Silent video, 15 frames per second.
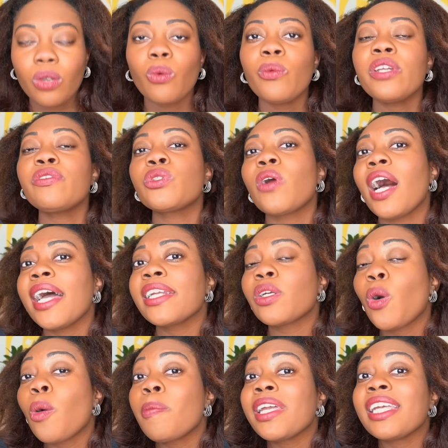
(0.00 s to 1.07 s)
We've tried
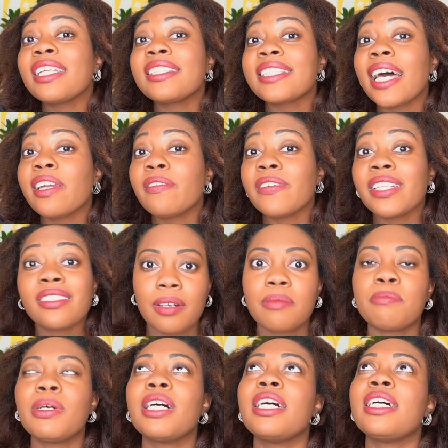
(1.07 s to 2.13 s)
coping inside of it,
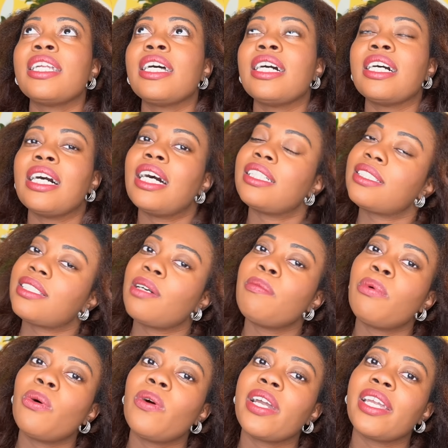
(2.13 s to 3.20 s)
but at some
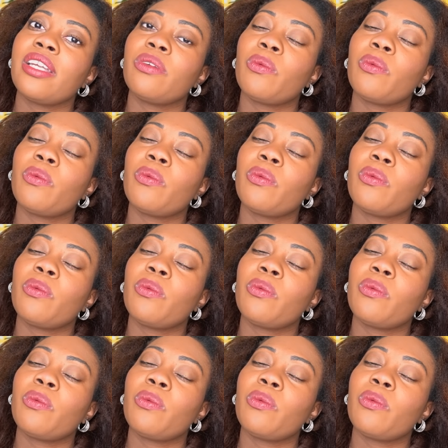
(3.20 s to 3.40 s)
point,